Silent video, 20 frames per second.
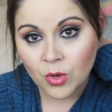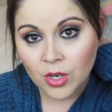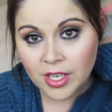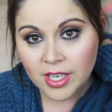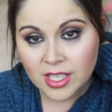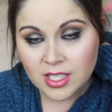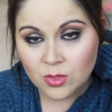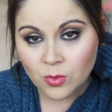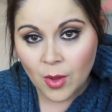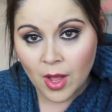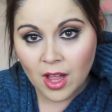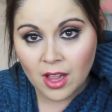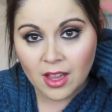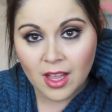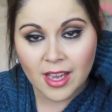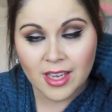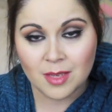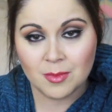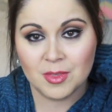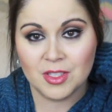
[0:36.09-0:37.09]
work as
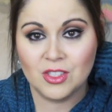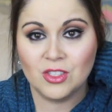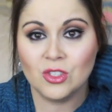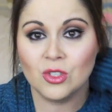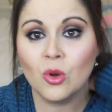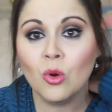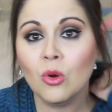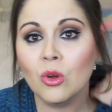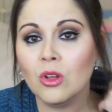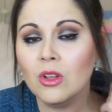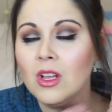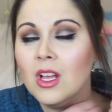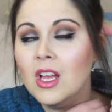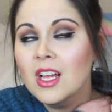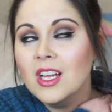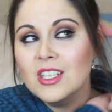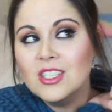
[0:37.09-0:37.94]
well. I am in school.